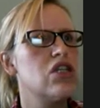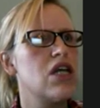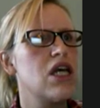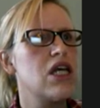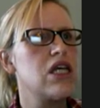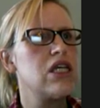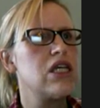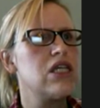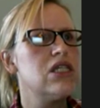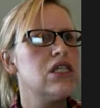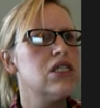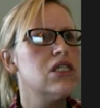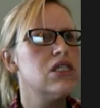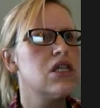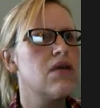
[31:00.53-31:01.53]

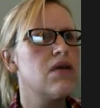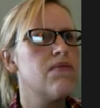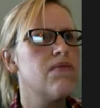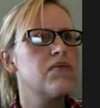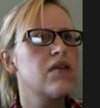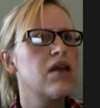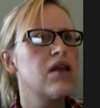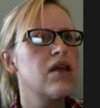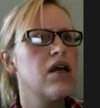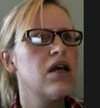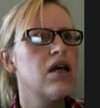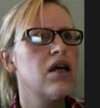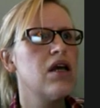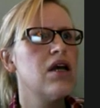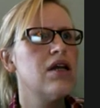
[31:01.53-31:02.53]
is
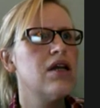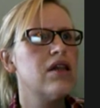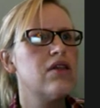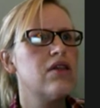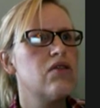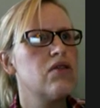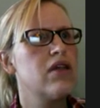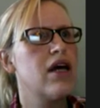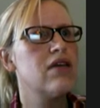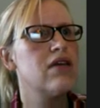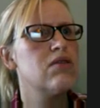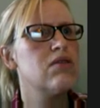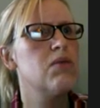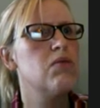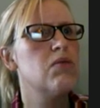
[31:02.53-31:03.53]
3,000
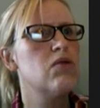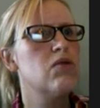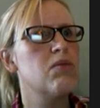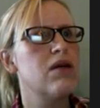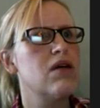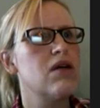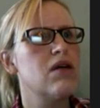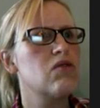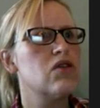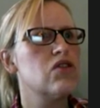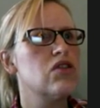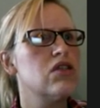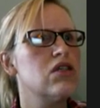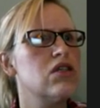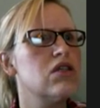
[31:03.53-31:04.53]
people who mail a
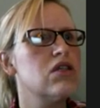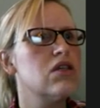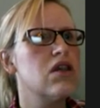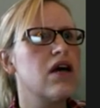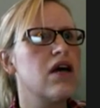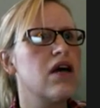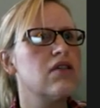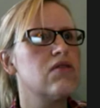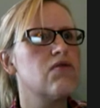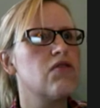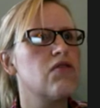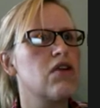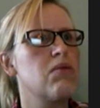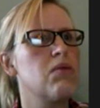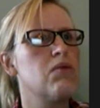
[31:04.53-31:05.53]
questionnaire, the
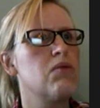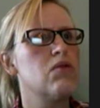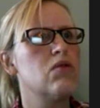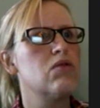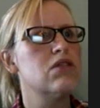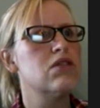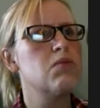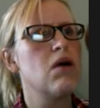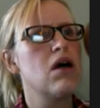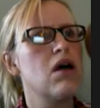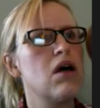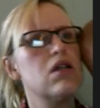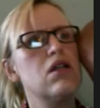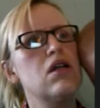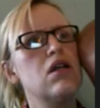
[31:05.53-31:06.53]
1,049 people who
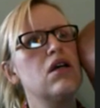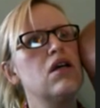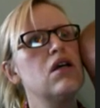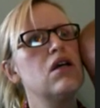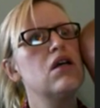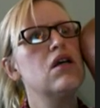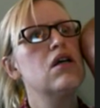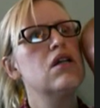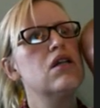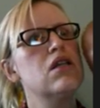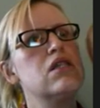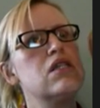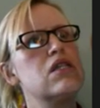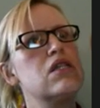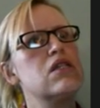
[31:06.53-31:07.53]
respond. The
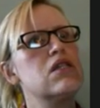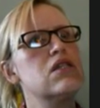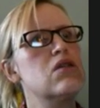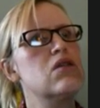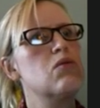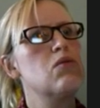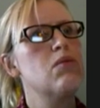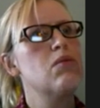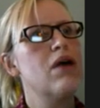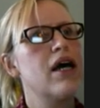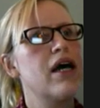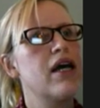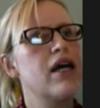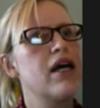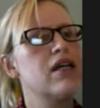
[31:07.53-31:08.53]
citizens of
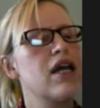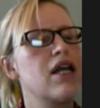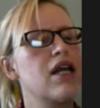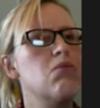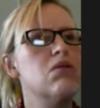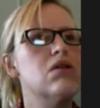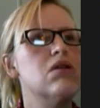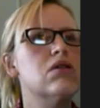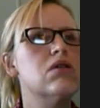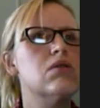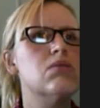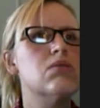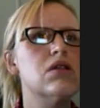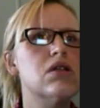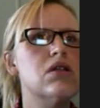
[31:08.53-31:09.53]
Mumbai cannot be
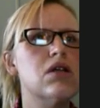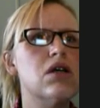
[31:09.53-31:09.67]
determined.